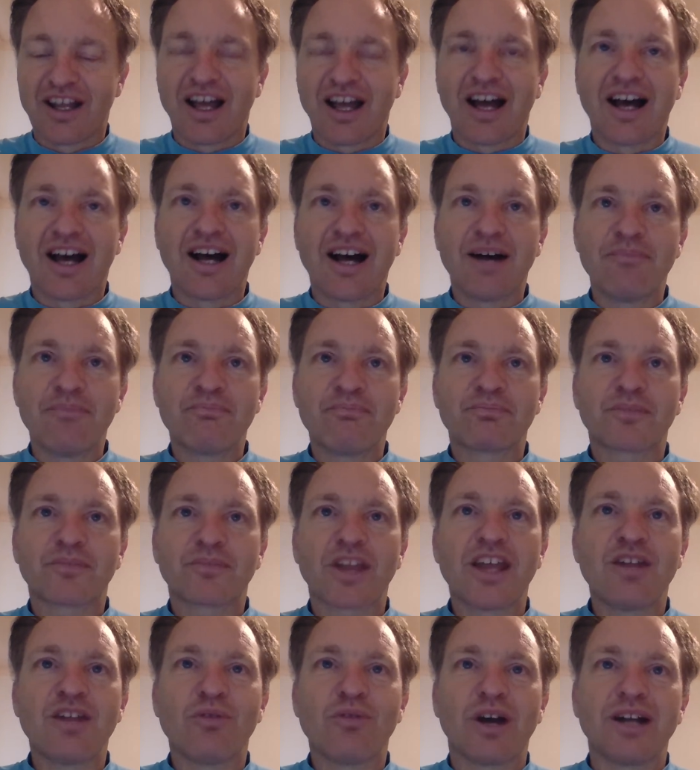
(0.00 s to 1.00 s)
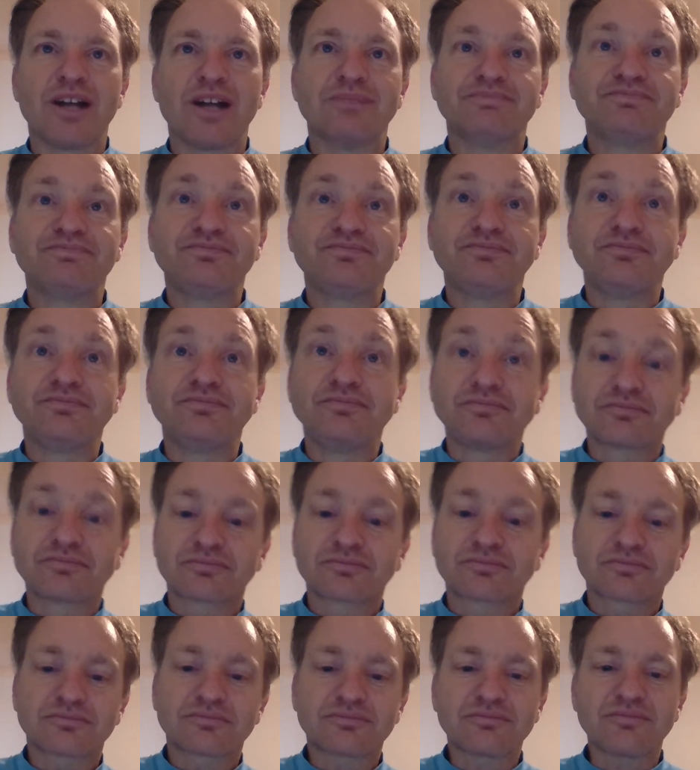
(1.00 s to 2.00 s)
Anyway,
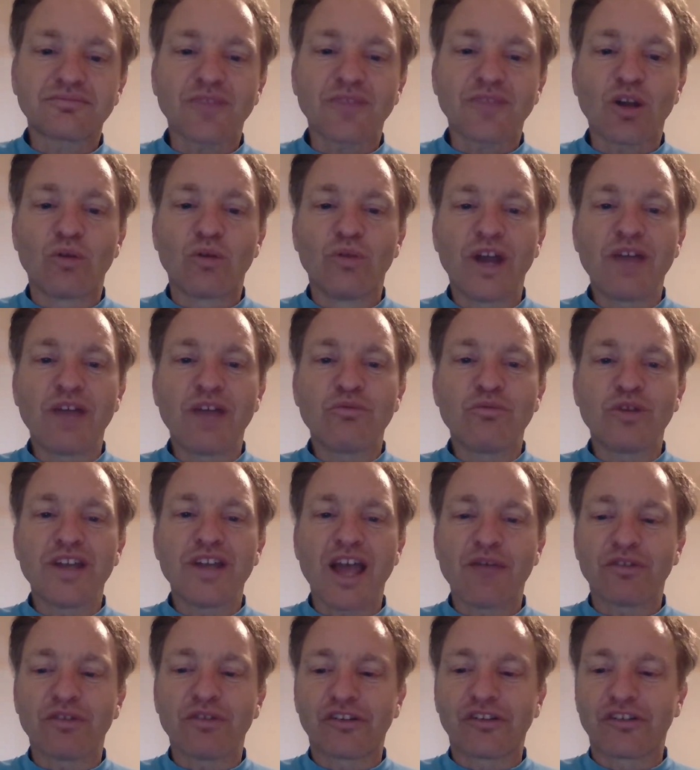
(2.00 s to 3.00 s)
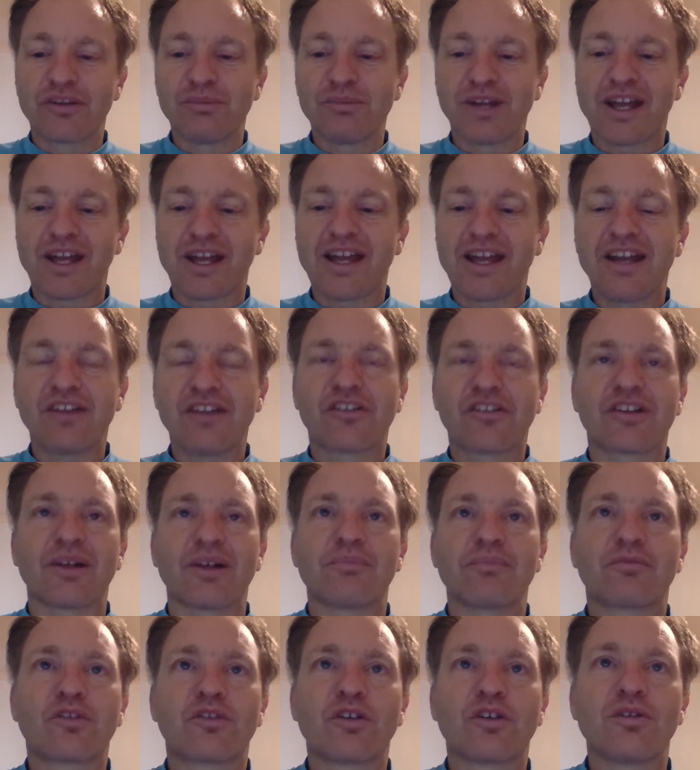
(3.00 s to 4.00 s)
and we have a similar answer
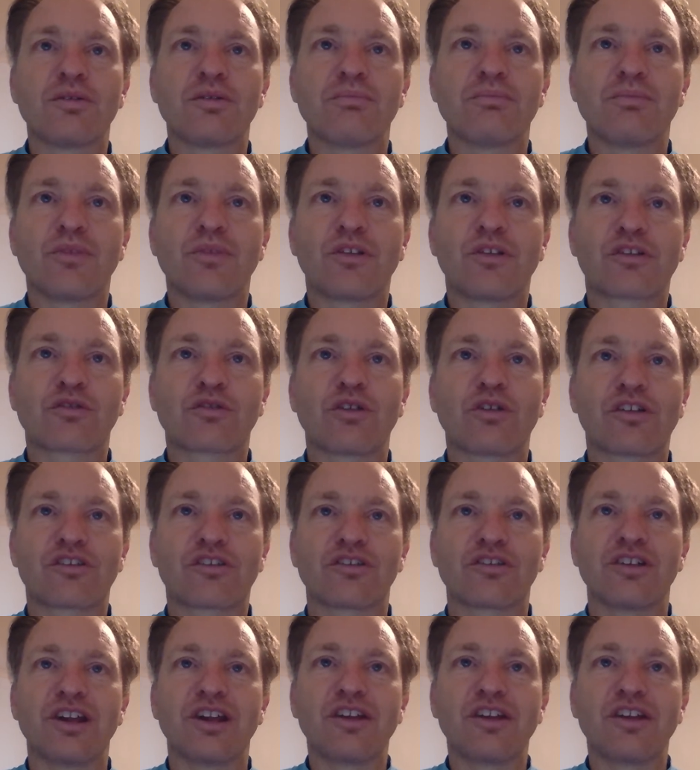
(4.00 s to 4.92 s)
to this question.